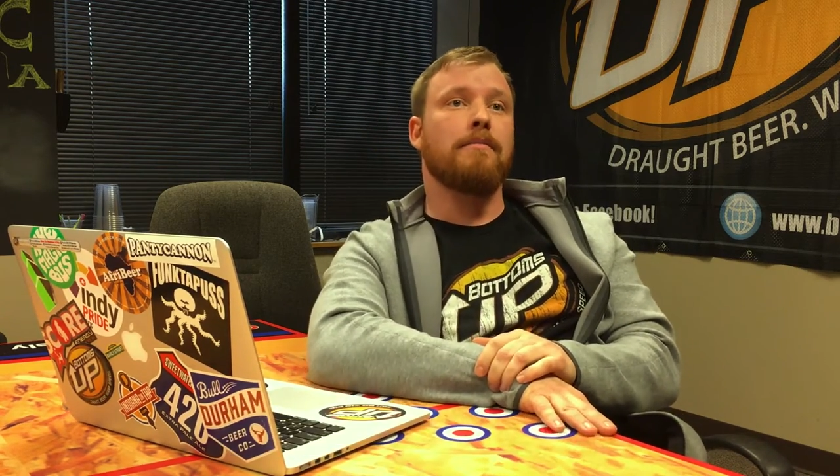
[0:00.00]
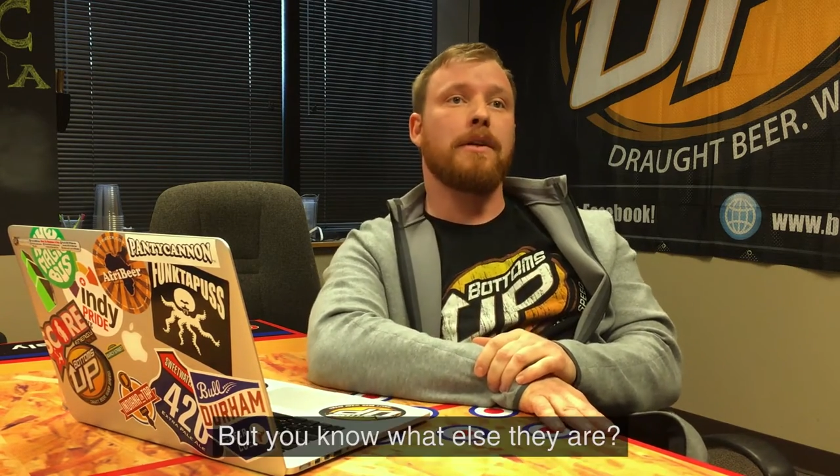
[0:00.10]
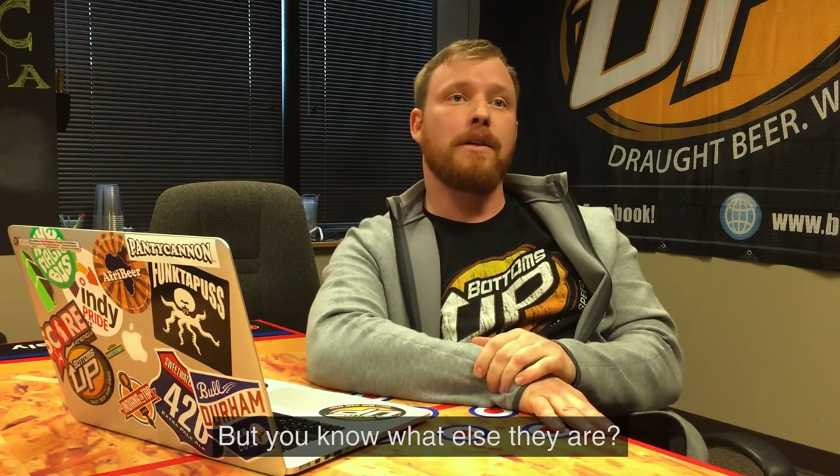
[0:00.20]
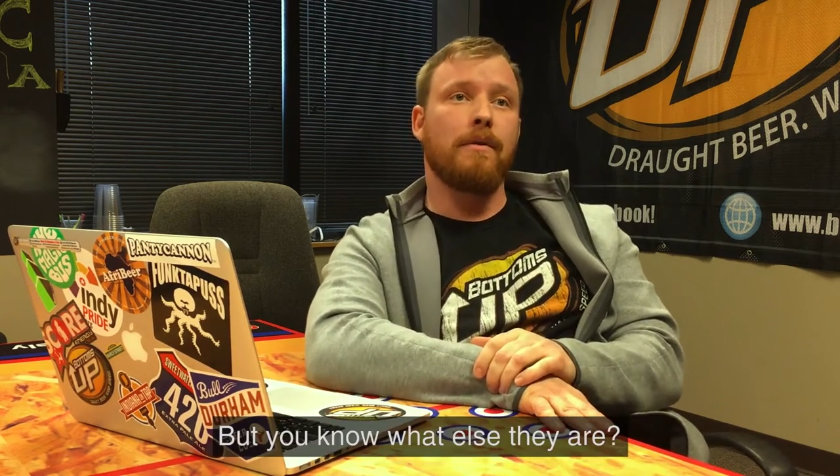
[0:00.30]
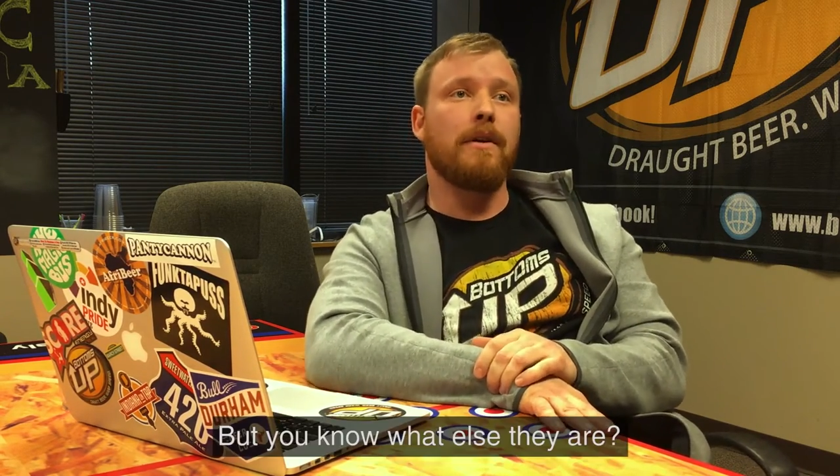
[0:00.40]

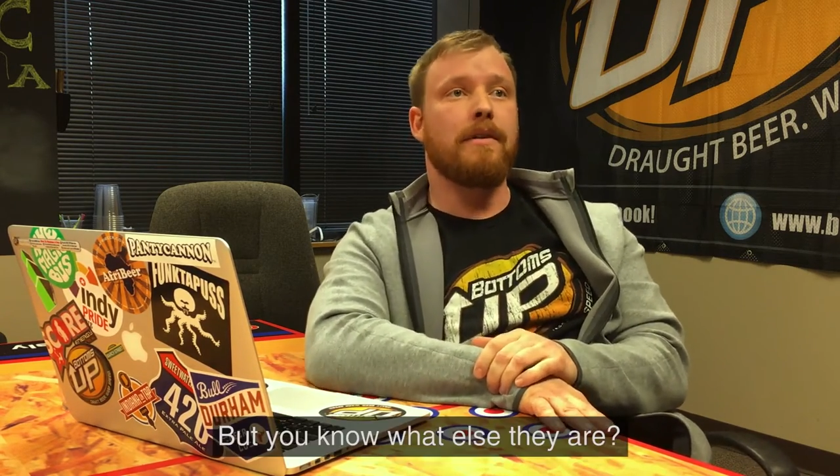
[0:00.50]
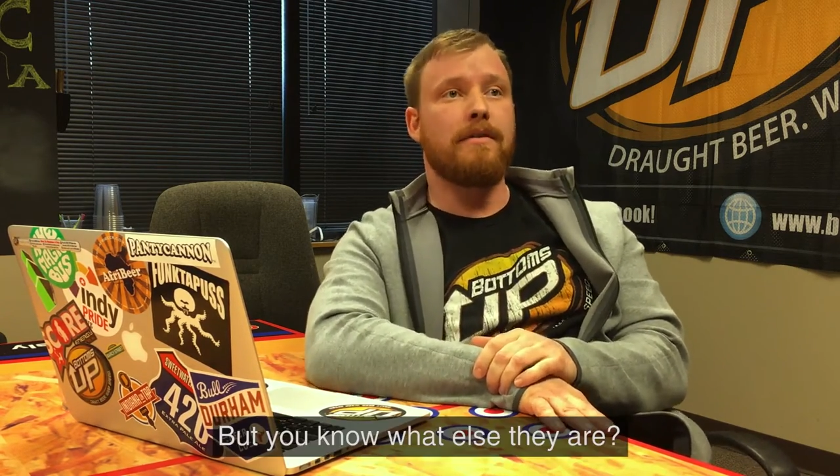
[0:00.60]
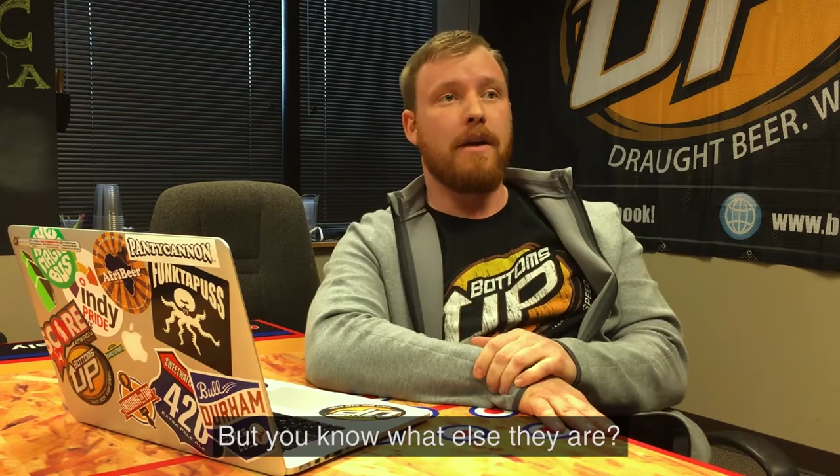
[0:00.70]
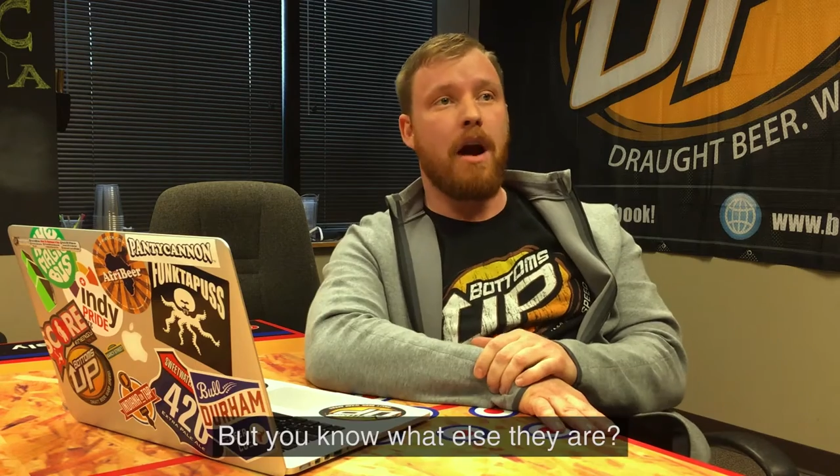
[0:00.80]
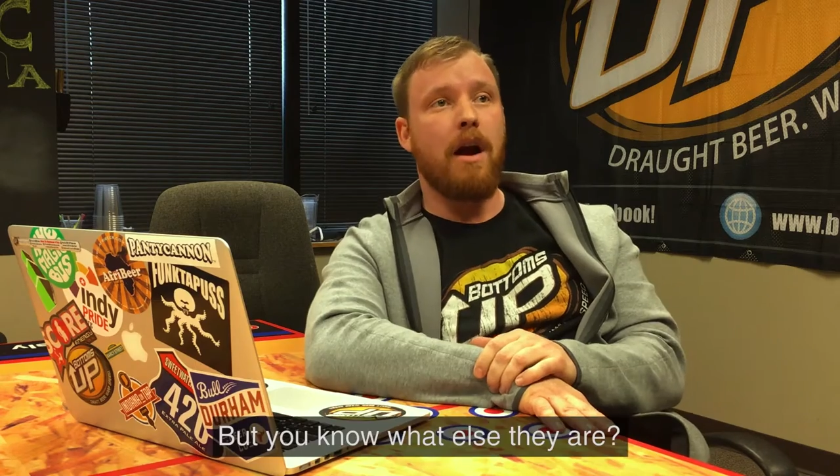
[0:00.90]
But you know what
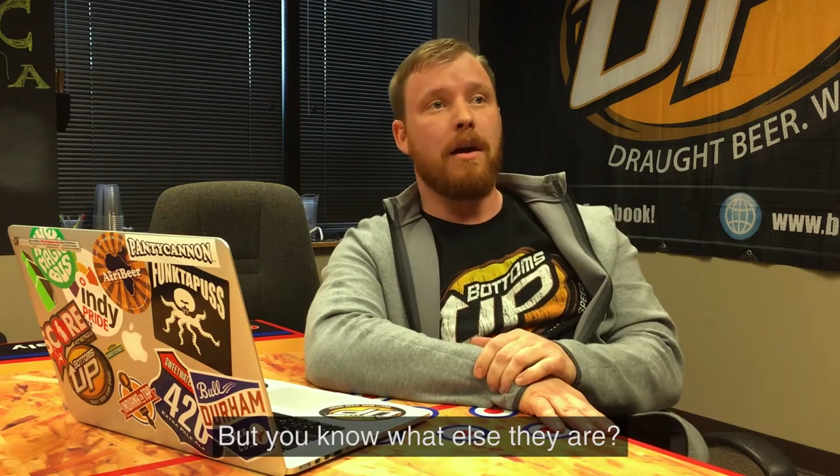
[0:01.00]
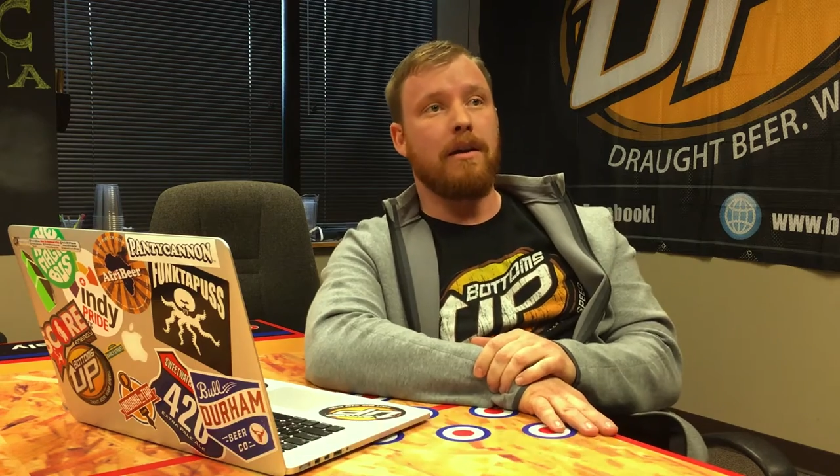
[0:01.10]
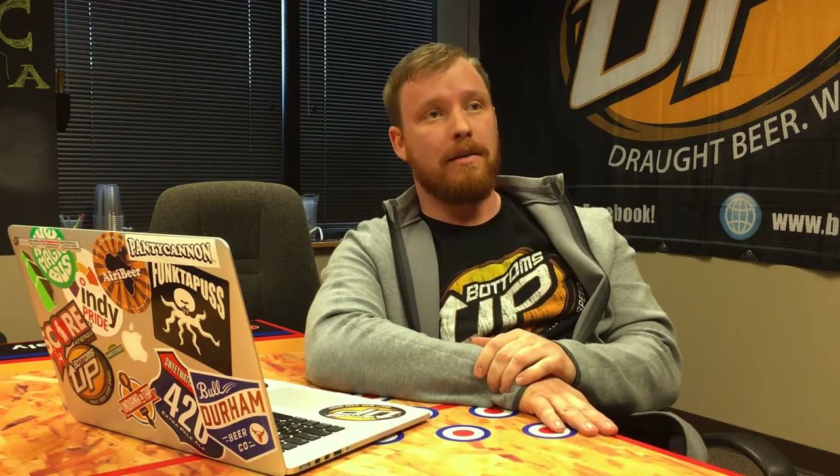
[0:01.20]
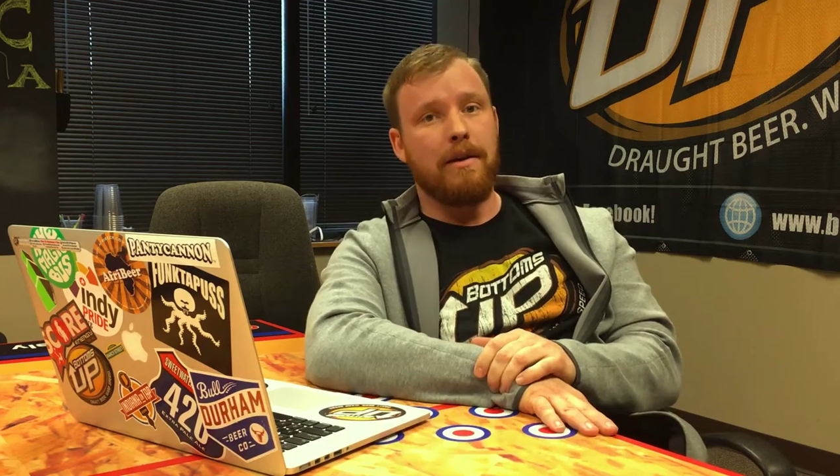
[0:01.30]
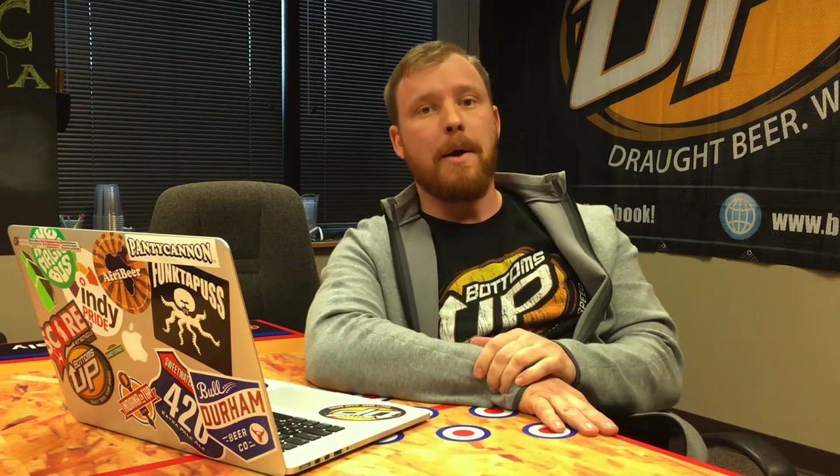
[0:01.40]
else they are?
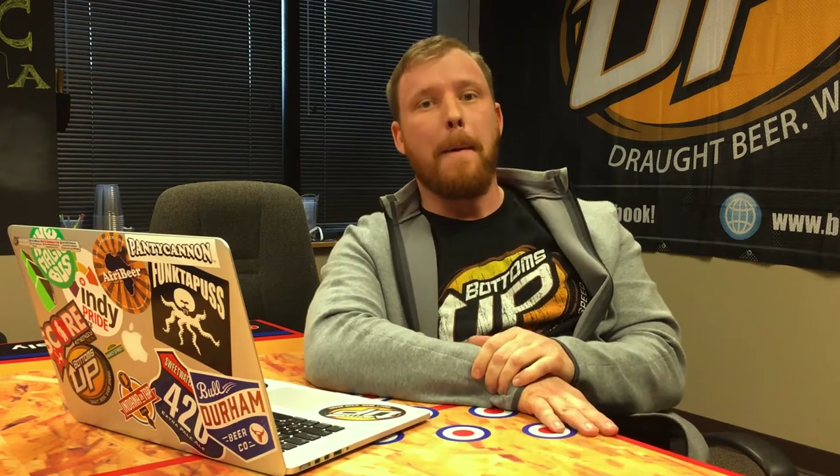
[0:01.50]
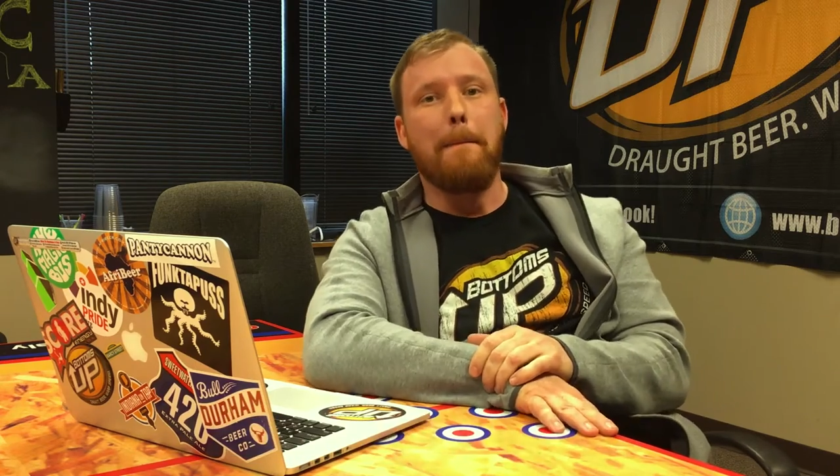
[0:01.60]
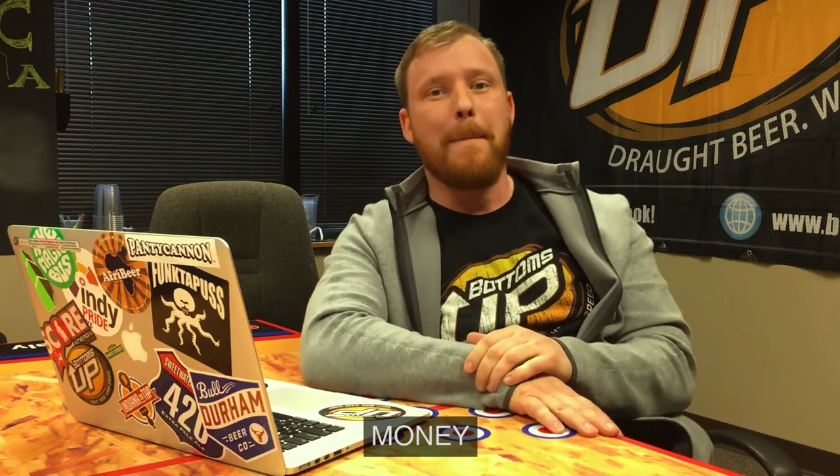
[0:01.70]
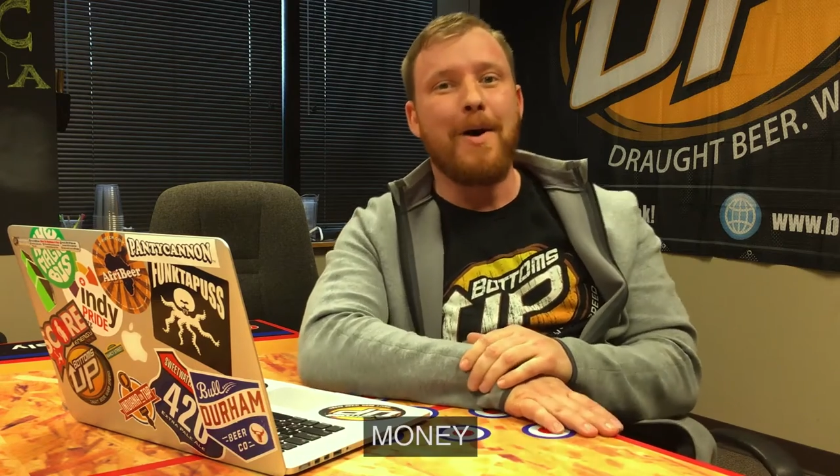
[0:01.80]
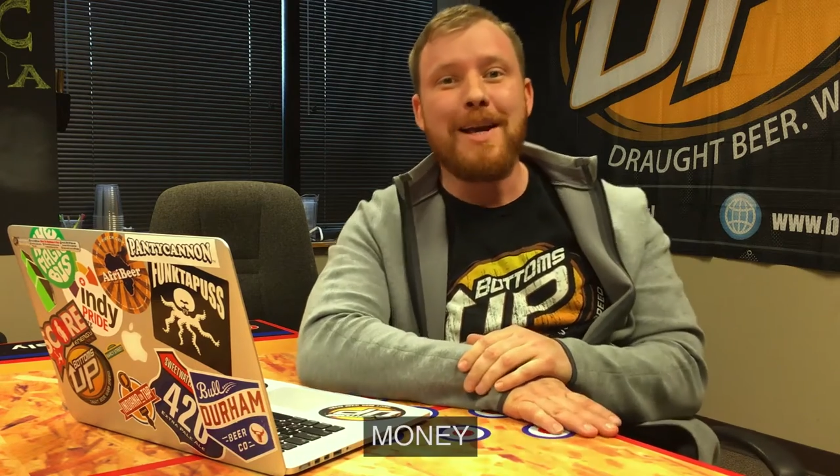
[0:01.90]

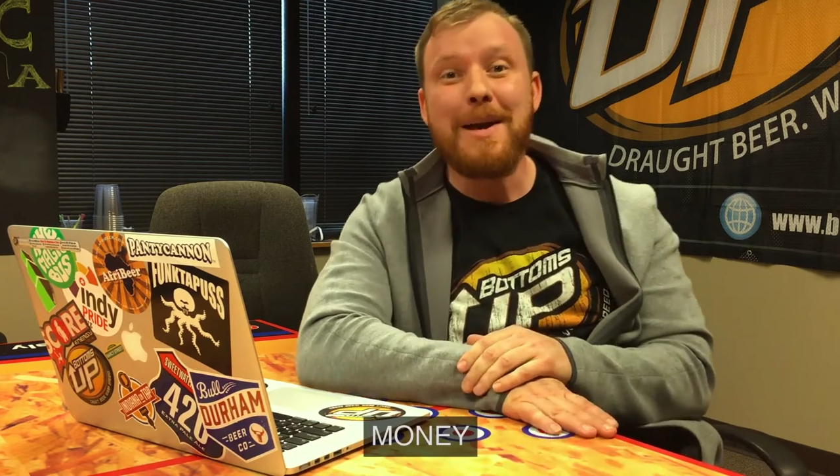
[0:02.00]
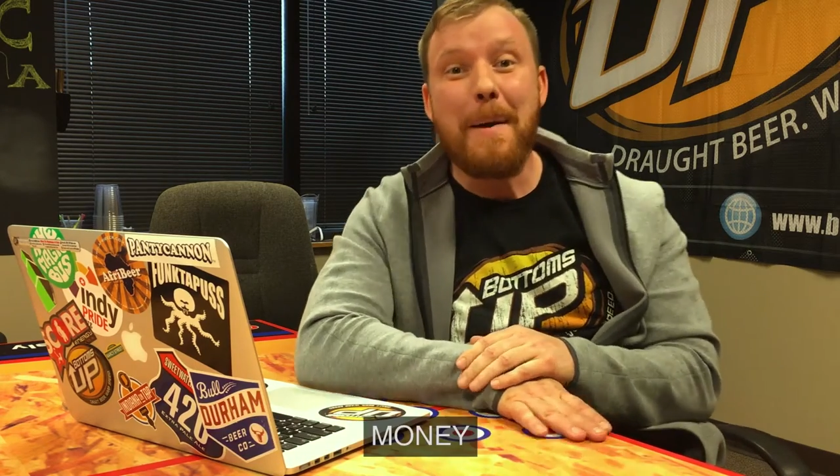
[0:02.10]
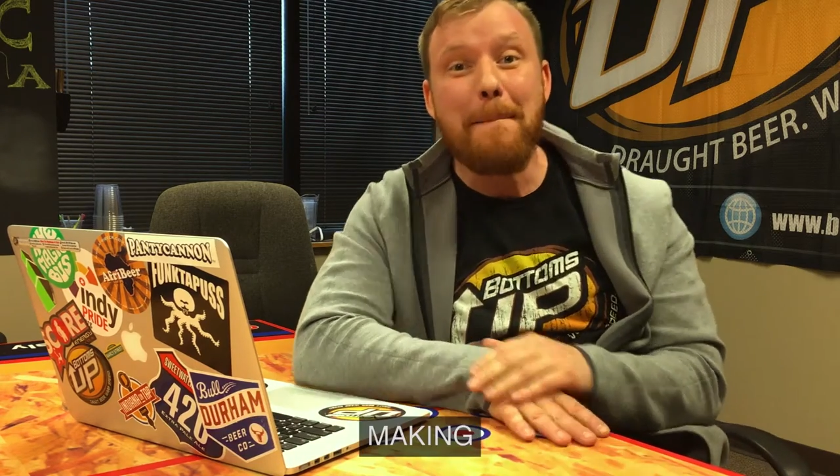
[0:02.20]
Money